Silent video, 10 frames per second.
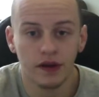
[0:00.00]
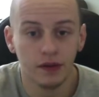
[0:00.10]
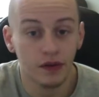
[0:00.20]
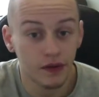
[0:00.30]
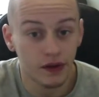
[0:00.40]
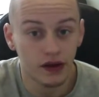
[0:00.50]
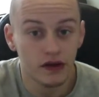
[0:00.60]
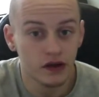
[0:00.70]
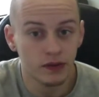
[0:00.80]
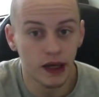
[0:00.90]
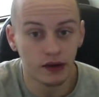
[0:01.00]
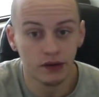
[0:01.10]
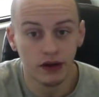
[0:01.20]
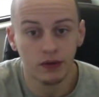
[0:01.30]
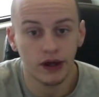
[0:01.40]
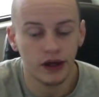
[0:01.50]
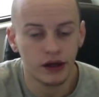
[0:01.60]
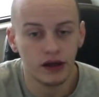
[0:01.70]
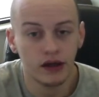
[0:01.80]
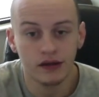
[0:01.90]
The, this goes back to another
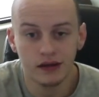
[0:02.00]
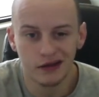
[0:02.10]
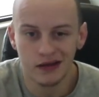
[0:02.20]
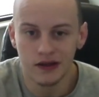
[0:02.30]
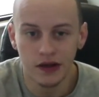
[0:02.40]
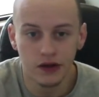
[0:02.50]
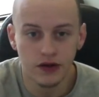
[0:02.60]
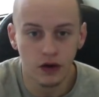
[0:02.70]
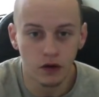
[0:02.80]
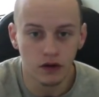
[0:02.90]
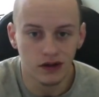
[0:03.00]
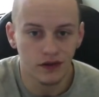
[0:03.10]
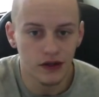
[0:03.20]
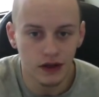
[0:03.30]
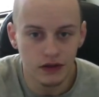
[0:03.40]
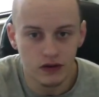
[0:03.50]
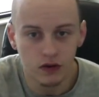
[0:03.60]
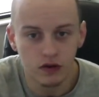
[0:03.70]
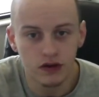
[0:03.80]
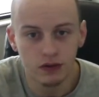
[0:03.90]
way is to set those goals. If you set those
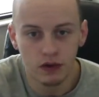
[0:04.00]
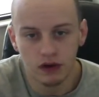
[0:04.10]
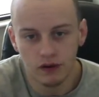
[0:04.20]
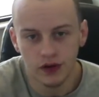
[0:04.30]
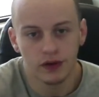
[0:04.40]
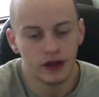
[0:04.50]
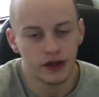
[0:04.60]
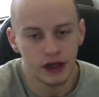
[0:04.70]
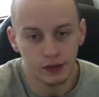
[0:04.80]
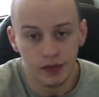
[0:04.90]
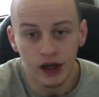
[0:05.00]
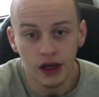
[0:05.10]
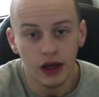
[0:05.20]
goals, you won't overdo it in the gym.